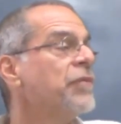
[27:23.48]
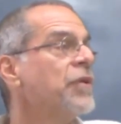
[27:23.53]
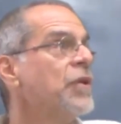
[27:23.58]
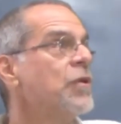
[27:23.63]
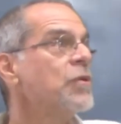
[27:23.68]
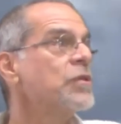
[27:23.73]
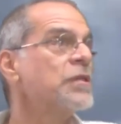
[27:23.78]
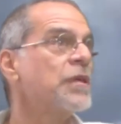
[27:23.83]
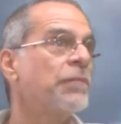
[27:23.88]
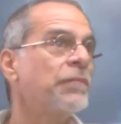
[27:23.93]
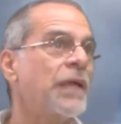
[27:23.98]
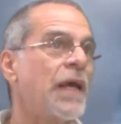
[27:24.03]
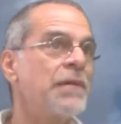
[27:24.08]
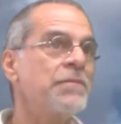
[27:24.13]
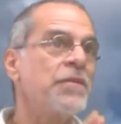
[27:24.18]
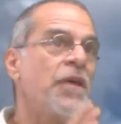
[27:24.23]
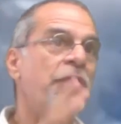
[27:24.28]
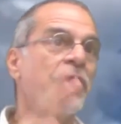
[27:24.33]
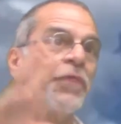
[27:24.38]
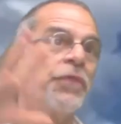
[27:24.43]
you know,
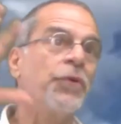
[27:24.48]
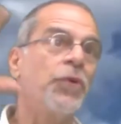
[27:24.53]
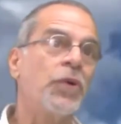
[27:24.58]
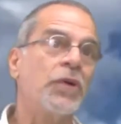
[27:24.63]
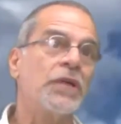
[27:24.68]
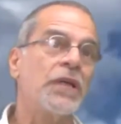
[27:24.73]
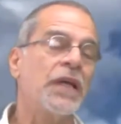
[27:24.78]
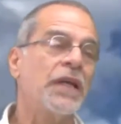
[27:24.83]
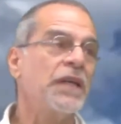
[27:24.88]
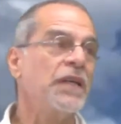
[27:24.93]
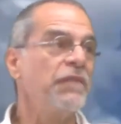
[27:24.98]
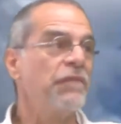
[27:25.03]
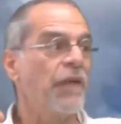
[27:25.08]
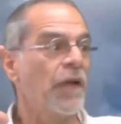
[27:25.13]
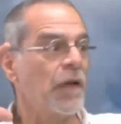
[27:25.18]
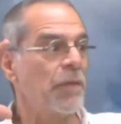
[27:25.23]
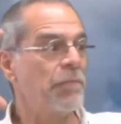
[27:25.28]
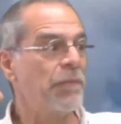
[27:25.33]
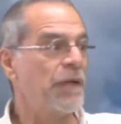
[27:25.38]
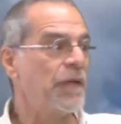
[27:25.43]
sometimes a thought can
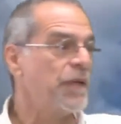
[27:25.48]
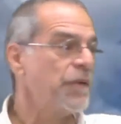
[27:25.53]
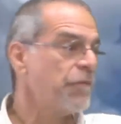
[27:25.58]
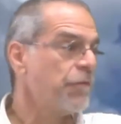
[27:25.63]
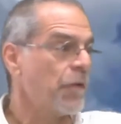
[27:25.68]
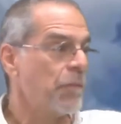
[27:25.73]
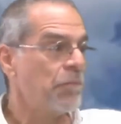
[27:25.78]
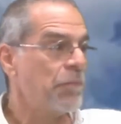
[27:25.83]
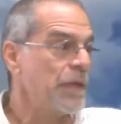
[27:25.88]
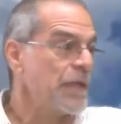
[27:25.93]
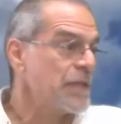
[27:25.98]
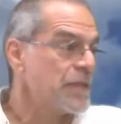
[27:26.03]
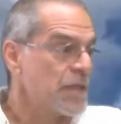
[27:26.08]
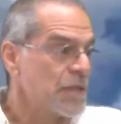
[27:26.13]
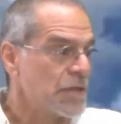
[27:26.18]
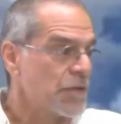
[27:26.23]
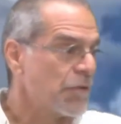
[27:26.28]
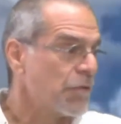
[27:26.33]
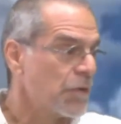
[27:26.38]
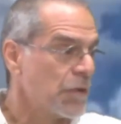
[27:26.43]
develop in different
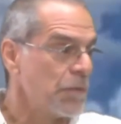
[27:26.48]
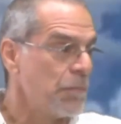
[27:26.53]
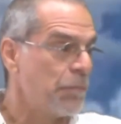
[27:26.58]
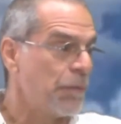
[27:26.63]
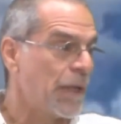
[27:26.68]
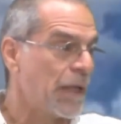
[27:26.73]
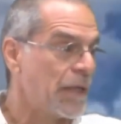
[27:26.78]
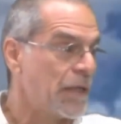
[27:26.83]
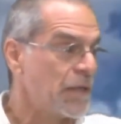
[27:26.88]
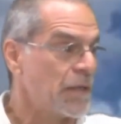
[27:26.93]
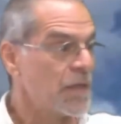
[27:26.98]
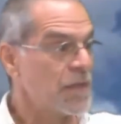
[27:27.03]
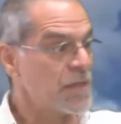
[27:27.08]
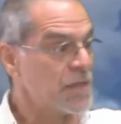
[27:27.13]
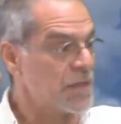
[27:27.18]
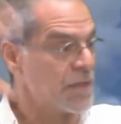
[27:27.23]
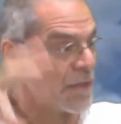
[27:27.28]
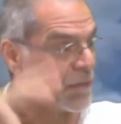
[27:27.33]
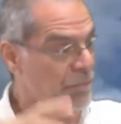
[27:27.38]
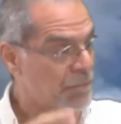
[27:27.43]
places around the planet at
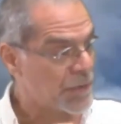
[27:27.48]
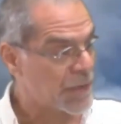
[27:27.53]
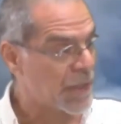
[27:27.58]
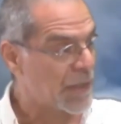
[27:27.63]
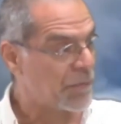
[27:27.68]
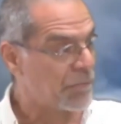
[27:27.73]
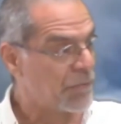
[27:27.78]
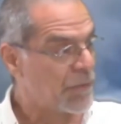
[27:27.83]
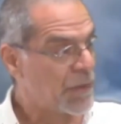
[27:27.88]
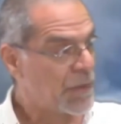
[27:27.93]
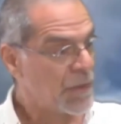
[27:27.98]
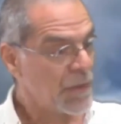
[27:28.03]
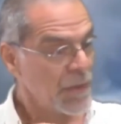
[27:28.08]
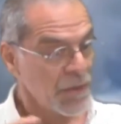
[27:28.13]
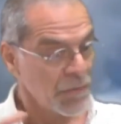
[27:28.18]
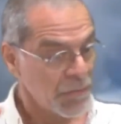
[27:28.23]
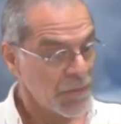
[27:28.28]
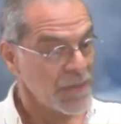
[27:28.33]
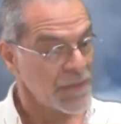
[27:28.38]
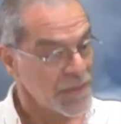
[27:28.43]
the same time. Mm
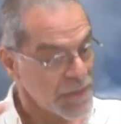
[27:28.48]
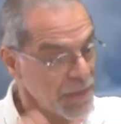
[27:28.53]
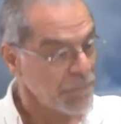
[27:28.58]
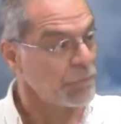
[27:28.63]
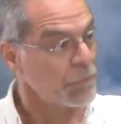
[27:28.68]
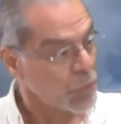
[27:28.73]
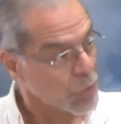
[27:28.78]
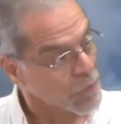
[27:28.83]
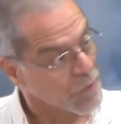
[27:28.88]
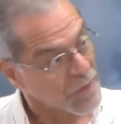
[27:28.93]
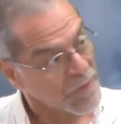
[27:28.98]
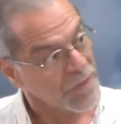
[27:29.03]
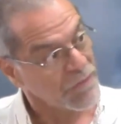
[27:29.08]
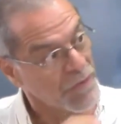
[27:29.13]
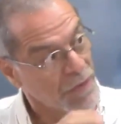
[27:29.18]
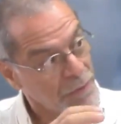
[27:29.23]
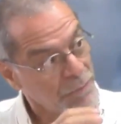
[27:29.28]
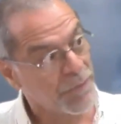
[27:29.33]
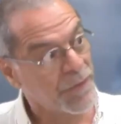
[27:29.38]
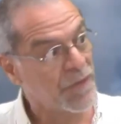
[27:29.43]
-hmm. Well, the same thought can
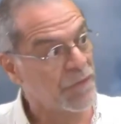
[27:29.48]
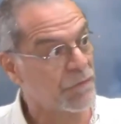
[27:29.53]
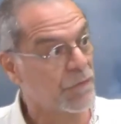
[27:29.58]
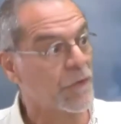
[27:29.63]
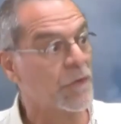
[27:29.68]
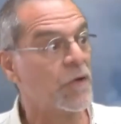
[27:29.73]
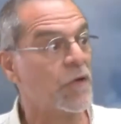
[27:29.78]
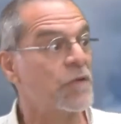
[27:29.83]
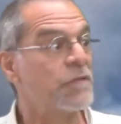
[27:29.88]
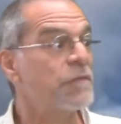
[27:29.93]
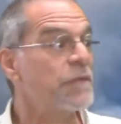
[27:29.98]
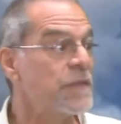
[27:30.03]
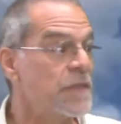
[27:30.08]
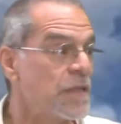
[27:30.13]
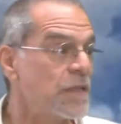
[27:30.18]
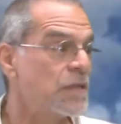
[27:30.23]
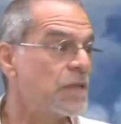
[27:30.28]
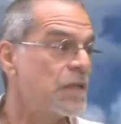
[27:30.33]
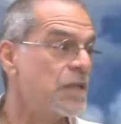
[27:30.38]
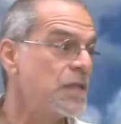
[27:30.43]
develop in different
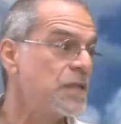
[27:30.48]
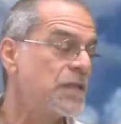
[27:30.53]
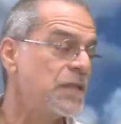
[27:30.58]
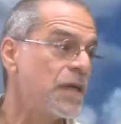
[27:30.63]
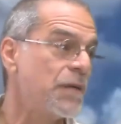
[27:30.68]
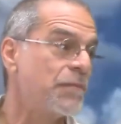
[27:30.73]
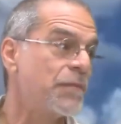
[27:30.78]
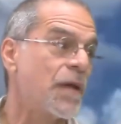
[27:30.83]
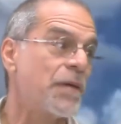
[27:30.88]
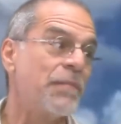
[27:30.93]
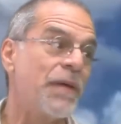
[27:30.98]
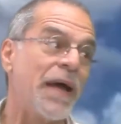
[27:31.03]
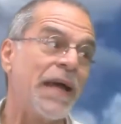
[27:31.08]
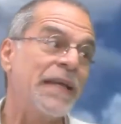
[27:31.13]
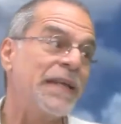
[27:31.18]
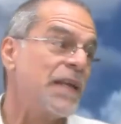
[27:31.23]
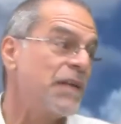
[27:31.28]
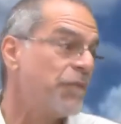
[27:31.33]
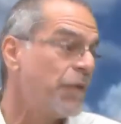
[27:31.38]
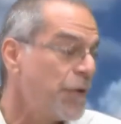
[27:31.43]
offices at the same time.
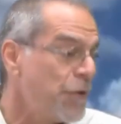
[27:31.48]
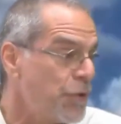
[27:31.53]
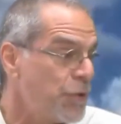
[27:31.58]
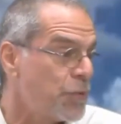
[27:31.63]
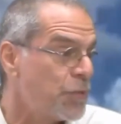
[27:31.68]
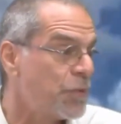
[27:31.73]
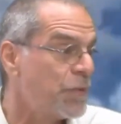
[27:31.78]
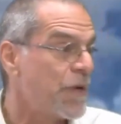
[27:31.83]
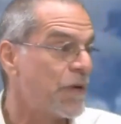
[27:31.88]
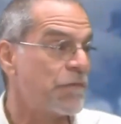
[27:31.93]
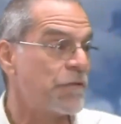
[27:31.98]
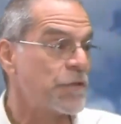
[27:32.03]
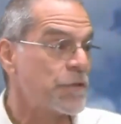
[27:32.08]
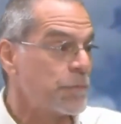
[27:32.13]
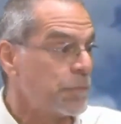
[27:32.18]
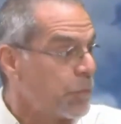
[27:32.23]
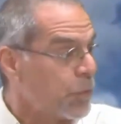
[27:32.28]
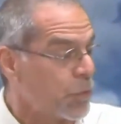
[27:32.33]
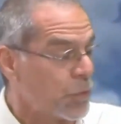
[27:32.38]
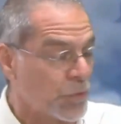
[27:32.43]
I never knew, never
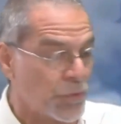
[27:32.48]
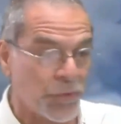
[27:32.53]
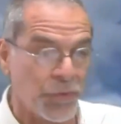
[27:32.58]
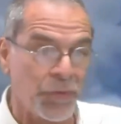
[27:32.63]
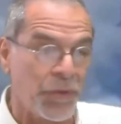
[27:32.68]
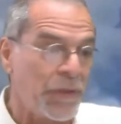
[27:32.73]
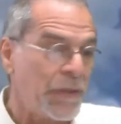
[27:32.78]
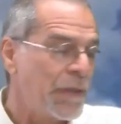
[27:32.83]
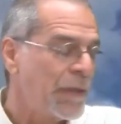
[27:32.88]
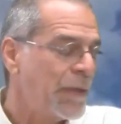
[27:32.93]
spoke to,